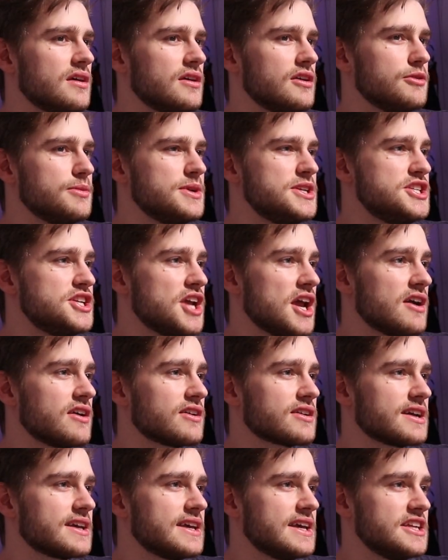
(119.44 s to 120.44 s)
You'll be
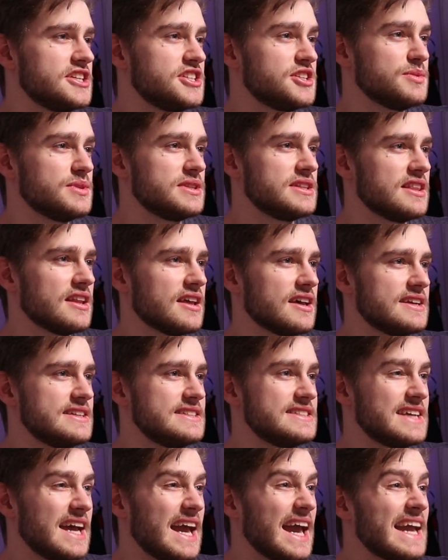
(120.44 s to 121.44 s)
sharing a kitchen with 9
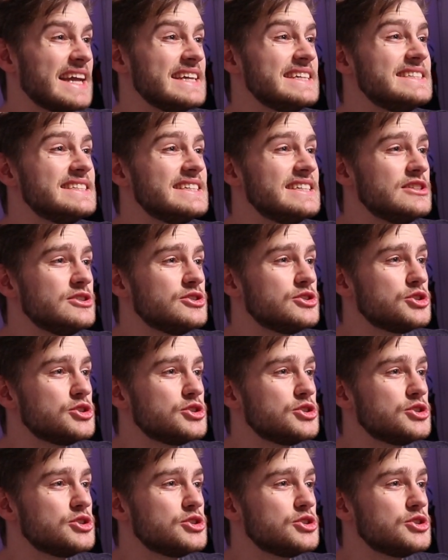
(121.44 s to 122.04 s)
to 18